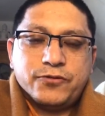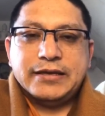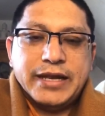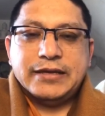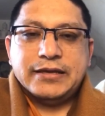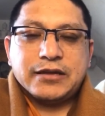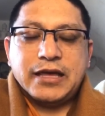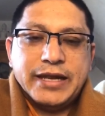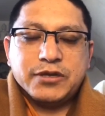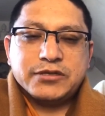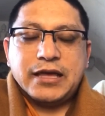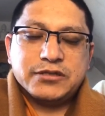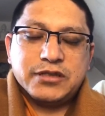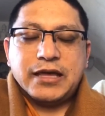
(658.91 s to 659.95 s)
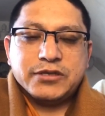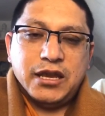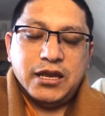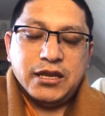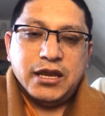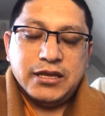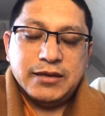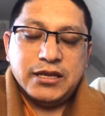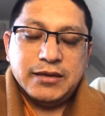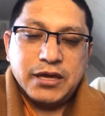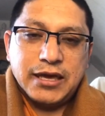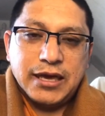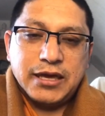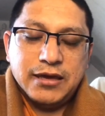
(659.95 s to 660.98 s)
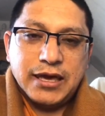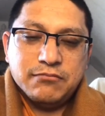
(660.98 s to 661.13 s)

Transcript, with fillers: That much thin he became,